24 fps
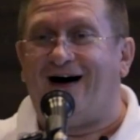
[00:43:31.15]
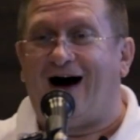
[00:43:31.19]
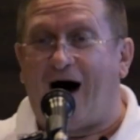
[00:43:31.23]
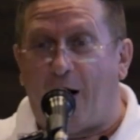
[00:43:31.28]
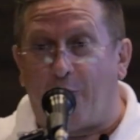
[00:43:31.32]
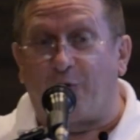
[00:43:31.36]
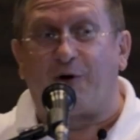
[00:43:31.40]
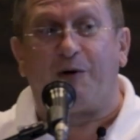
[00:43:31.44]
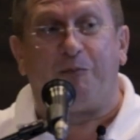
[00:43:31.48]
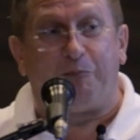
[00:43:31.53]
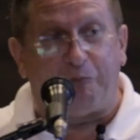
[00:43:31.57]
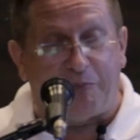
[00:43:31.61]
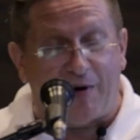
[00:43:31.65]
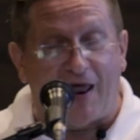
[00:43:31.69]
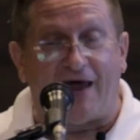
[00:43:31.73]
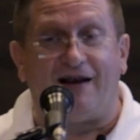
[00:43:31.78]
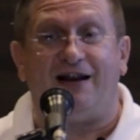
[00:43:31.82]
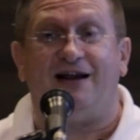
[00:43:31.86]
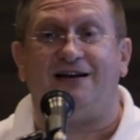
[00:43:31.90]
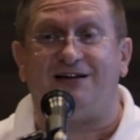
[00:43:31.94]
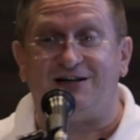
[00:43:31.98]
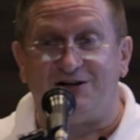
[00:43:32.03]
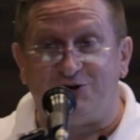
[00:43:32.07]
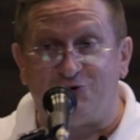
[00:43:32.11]
our
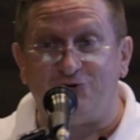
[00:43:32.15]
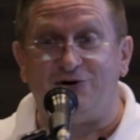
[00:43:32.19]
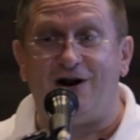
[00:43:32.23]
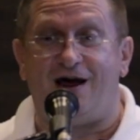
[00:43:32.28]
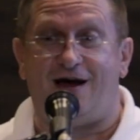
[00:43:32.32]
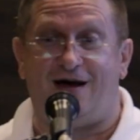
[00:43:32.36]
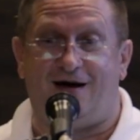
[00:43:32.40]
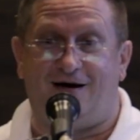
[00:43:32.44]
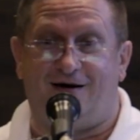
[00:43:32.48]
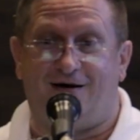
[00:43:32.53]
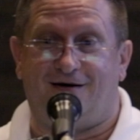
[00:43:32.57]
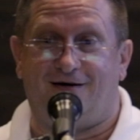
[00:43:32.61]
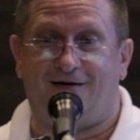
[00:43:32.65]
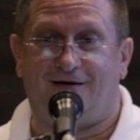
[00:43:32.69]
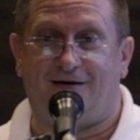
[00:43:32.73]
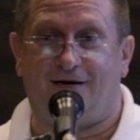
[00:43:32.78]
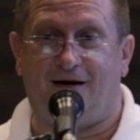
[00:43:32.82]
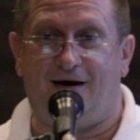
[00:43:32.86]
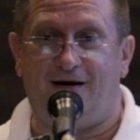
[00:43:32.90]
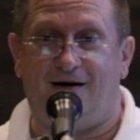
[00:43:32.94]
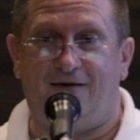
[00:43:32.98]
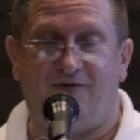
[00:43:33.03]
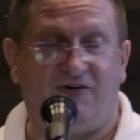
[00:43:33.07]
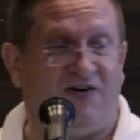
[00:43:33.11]
planet today.
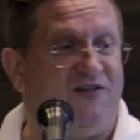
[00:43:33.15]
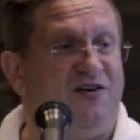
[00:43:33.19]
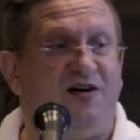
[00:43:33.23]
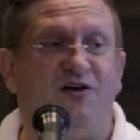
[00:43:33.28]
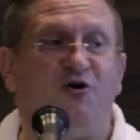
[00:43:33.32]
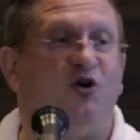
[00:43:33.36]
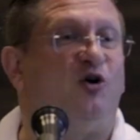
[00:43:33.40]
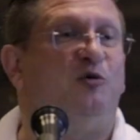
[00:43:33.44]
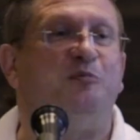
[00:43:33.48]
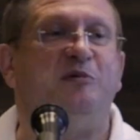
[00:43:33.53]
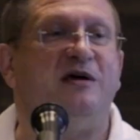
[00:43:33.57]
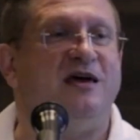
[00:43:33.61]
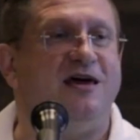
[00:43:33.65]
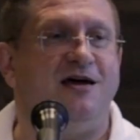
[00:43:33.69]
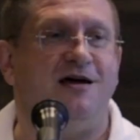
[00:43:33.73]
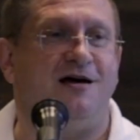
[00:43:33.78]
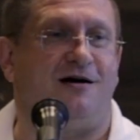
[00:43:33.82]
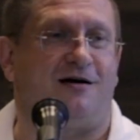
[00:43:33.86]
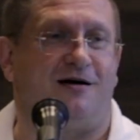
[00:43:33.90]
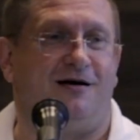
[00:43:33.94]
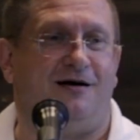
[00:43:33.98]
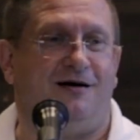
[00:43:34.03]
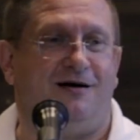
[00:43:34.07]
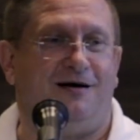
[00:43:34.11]
Yeah, we will not be
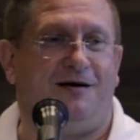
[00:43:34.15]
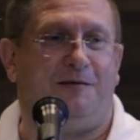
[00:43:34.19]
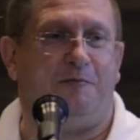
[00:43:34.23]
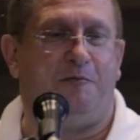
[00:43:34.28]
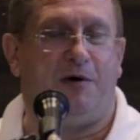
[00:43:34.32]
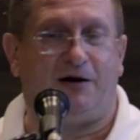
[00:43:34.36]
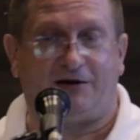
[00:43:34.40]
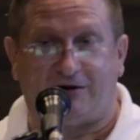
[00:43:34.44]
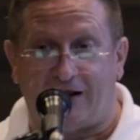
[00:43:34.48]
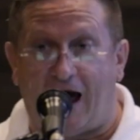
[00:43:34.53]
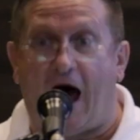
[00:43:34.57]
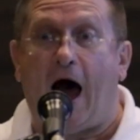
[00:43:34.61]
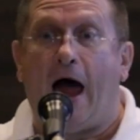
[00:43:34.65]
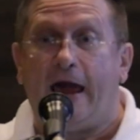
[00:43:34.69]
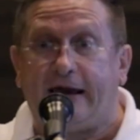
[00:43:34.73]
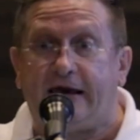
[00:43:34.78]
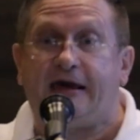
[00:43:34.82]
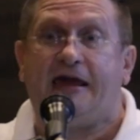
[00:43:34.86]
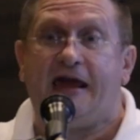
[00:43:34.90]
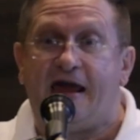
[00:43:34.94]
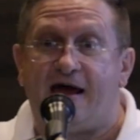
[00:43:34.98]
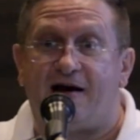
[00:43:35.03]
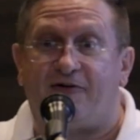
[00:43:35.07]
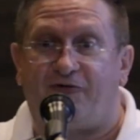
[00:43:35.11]
here, but I
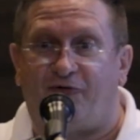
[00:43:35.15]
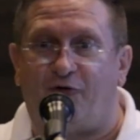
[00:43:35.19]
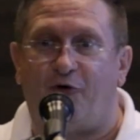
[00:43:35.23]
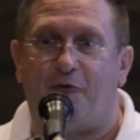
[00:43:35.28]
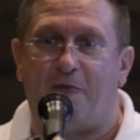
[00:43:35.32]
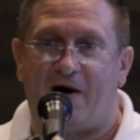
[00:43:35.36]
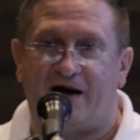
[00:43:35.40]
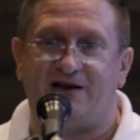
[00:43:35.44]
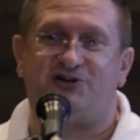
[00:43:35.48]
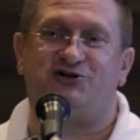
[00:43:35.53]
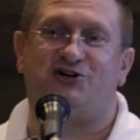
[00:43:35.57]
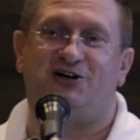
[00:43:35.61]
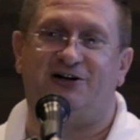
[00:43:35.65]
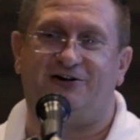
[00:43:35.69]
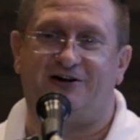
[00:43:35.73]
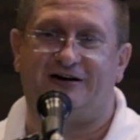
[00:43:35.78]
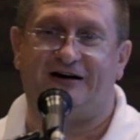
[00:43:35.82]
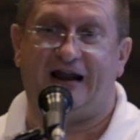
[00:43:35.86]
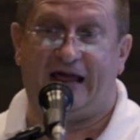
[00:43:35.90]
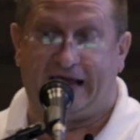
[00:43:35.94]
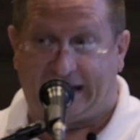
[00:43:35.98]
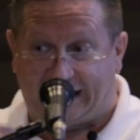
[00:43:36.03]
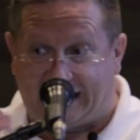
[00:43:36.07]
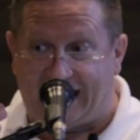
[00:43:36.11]
care for my
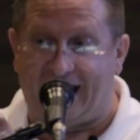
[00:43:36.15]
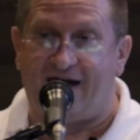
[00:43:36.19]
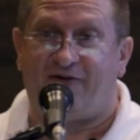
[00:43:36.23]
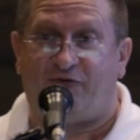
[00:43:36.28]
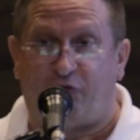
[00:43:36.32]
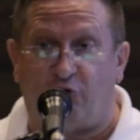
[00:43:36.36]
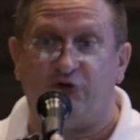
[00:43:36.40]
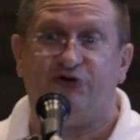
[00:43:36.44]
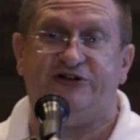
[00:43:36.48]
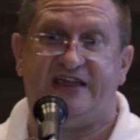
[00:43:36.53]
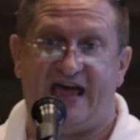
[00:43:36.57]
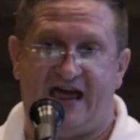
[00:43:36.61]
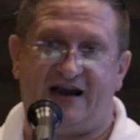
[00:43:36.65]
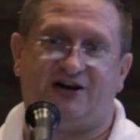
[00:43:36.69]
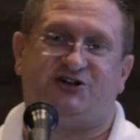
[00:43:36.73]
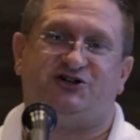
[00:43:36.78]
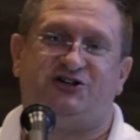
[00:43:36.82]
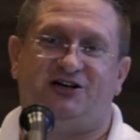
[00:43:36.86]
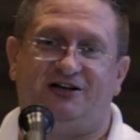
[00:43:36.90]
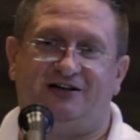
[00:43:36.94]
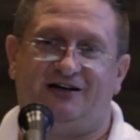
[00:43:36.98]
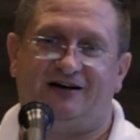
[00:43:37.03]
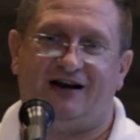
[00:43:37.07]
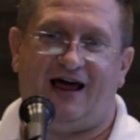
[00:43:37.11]
children. I care for their
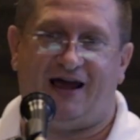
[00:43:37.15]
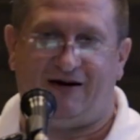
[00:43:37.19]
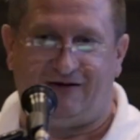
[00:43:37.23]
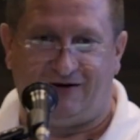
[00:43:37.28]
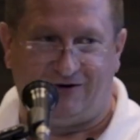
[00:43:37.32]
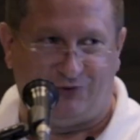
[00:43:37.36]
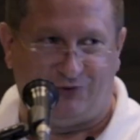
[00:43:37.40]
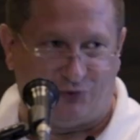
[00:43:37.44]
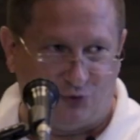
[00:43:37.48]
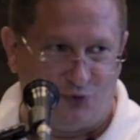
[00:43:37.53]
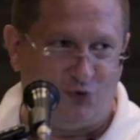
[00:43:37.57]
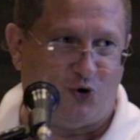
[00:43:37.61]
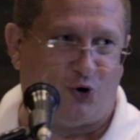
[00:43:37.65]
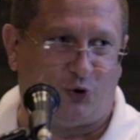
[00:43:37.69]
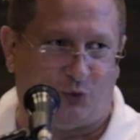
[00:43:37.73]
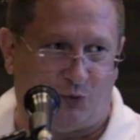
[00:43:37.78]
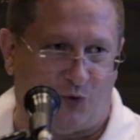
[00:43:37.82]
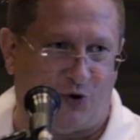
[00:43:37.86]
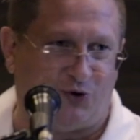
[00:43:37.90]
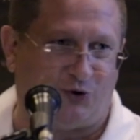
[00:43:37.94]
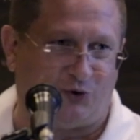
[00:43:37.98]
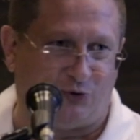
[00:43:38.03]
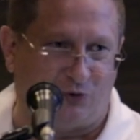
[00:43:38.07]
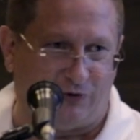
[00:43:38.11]
children. I do not
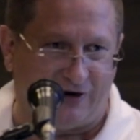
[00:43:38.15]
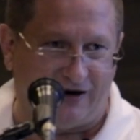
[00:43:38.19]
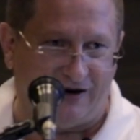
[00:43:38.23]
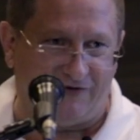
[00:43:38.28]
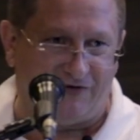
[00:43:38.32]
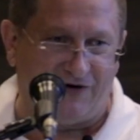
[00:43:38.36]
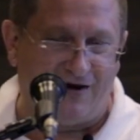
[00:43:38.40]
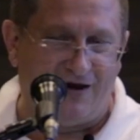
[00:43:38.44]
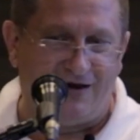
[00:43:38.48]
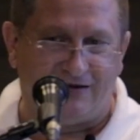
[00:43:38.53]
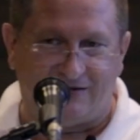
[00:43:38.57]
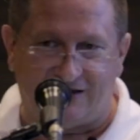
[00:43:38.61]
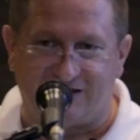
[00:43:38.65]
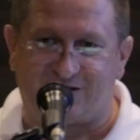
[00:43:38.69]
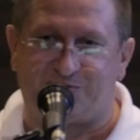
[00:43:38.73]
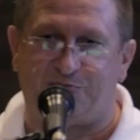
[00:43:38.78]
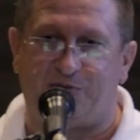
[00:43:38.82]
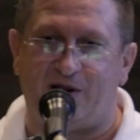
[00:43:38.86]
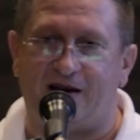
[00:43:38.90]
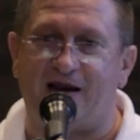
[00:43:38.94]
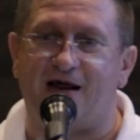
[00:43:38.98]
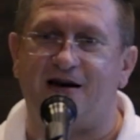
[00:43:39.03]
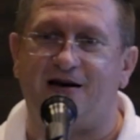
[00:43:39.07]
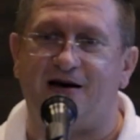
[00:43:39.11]
want to leave this
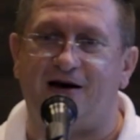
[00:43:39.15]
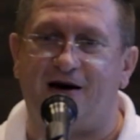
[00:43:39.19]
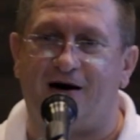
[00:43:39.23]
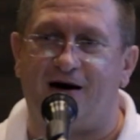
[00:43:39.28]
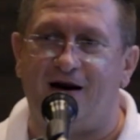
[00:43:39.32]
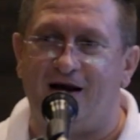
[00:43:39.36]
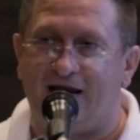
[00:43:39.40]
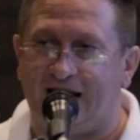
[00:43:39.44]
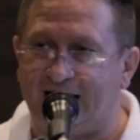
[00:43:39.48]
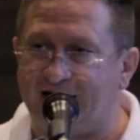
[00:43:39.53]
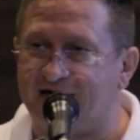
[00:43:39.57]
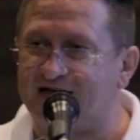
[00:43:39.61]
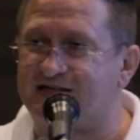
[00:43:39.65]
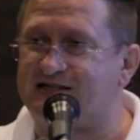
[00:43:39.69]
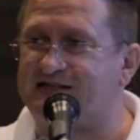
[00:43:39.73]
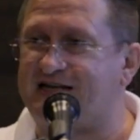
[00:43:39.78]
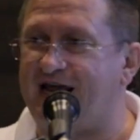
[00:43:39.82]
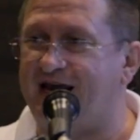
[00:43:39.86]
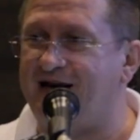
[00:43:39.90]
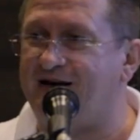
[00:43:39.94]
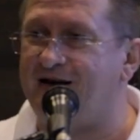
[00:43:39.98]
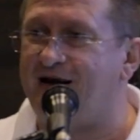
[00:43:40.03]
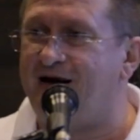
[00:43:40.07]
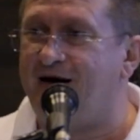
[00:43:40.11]
planet here in a
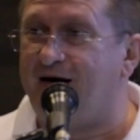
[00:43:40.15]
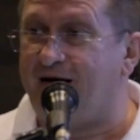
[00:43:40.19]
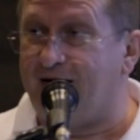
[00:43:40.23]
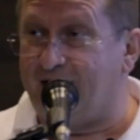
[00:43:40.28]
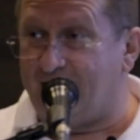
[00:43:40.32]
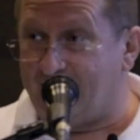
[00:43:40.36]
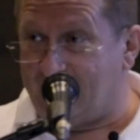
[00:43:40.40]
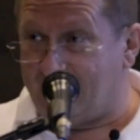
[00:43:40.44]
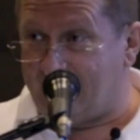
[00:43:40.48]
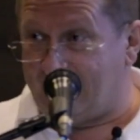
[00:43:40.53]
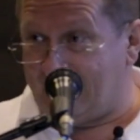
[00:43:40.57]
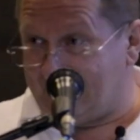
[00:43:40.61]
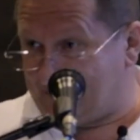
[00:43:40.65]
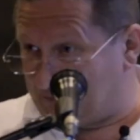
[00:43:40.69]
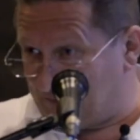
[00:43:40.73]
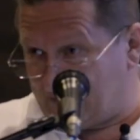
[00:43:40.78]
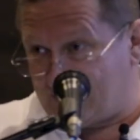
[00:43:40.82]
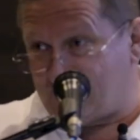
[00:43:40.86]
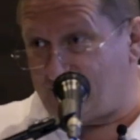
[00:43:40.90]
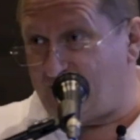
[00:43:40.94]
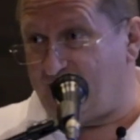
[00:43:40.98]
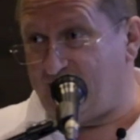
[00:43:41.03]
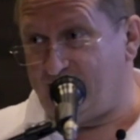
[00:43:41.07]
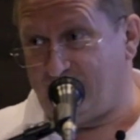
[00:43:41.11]
state at
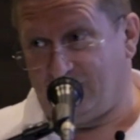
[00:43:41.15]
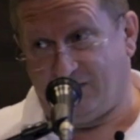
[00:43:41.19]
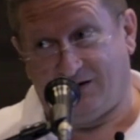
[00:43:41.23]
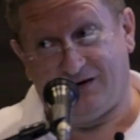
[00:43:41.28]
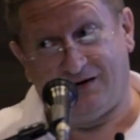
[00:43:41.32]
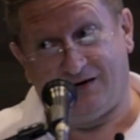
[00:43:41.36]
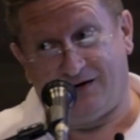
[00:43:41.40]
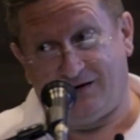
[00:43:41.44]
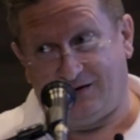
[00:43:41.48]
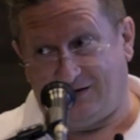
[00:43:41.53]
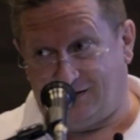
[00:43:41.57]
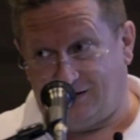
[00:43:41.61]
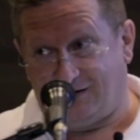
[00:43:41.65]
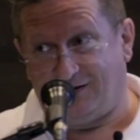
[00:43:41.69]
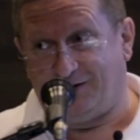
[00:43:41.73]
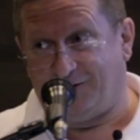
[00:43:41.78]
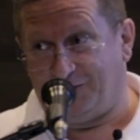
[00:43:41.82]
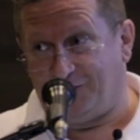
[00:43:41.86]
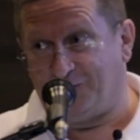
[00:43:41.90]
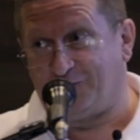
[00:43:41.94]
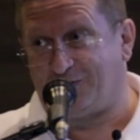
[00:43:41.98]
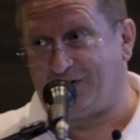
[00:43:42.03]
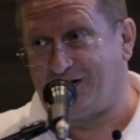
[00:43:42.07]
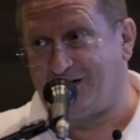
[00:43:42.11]
which we
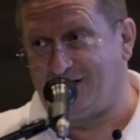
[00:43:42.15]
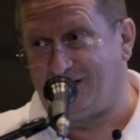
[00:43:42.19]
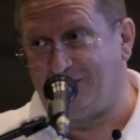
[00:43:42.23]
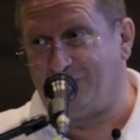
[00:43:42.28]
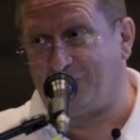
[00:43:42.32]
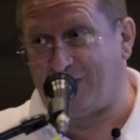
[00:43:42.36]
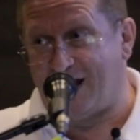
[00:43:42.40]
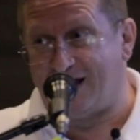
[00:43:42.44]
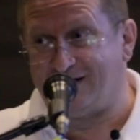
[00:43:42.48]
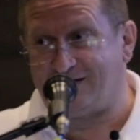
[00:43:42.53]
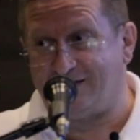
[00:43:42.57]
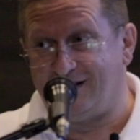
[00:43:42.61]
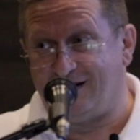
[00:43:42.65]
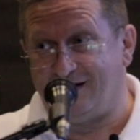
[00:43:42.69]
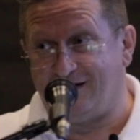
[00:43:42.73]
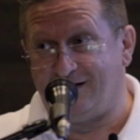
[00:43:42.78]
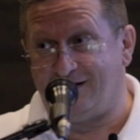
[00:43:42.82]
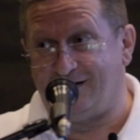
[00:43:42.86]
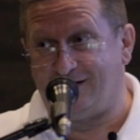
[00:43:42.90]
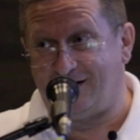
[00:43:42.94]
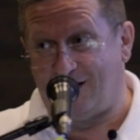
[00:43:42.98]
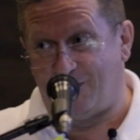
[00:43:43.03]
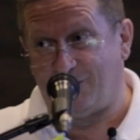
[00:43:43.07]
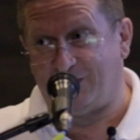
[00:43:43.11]
look at
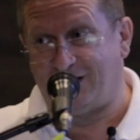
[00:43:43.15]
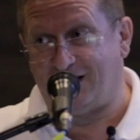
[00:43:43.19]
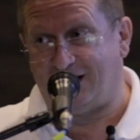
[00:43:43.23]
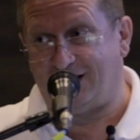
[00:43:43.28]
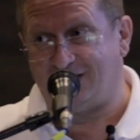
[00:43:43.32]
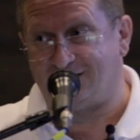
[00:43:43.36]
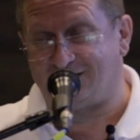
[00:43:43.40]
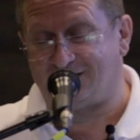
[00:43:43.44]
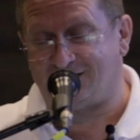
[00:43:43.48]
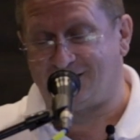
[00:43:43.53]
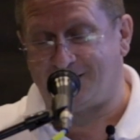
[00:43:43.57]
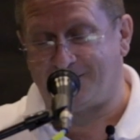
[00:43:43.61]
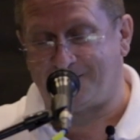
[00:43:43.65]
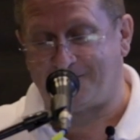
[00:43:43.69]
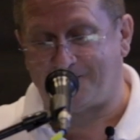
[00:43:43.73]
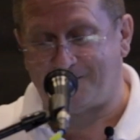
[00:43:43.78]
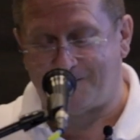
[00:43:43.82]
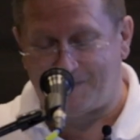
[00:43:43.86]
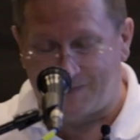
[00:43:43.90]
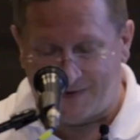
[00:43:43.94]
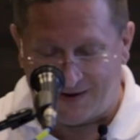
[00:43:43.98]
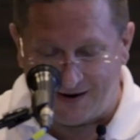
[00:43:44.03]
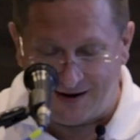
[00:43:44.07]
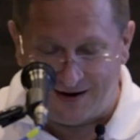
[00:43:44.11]
nowadays.
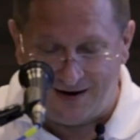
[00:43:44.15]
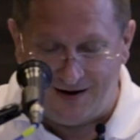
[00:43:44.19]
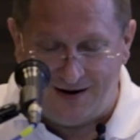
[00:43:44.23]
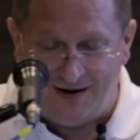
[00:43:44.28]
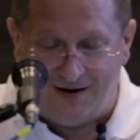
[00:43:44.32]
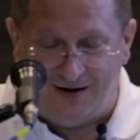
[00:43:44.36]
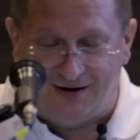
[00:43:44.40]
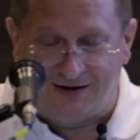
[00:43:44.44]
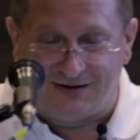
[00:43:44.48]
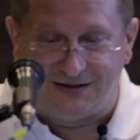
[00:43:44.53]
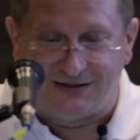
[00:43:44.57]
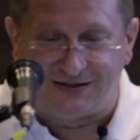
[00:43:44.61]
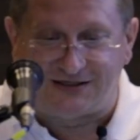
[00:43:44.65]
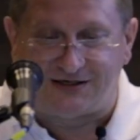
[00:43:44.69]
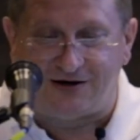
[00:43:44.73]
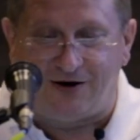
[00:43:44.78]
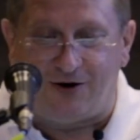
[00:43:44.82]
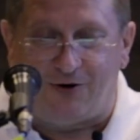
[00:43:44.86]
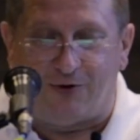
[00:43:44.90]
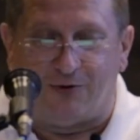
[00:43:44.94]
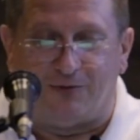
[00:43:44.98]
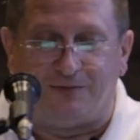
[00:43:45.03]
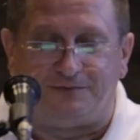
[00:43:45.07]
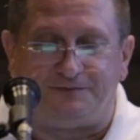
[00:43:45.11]

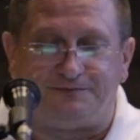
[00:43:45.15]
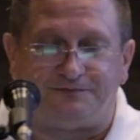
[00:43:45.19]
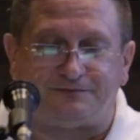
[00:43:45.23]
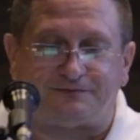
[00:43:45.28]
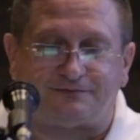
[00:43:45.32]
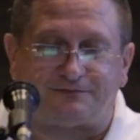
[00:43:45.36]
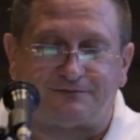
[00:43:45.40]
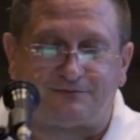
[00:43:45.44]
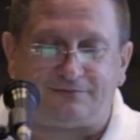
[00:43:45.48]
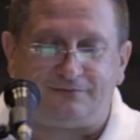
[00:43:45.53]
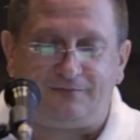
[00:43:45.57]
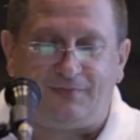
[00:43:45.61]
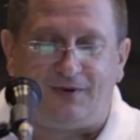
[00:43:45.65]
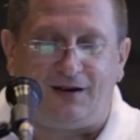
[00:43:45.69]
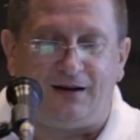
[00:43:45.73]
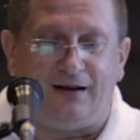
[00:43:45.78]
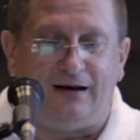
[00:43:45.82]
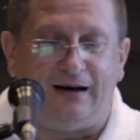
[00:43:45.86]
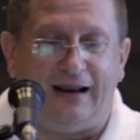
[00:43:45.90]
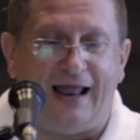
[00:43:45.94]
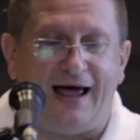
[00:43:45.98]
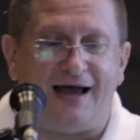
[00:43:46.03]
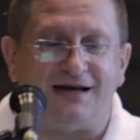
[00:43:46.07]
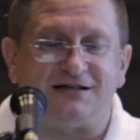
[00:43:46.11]
So,
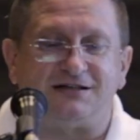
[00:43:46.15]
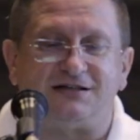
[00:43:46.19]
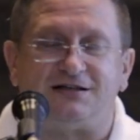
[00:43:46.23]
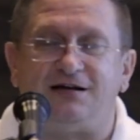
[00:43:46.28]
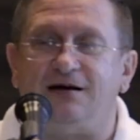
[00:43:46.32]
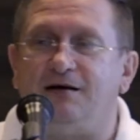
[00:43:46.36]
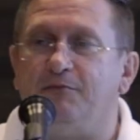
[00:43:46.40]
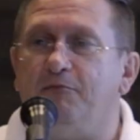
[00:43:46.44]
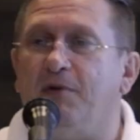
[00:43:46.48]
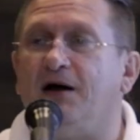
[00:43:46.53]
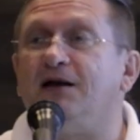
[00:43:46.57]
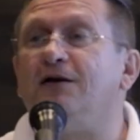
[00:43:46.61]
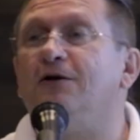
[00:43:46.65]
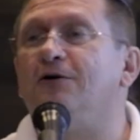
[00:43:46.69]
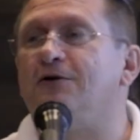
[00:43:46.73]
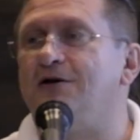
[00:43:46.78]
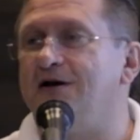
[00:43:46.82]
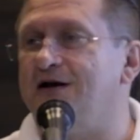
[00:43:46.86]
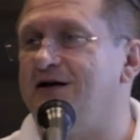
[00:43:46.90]
last but not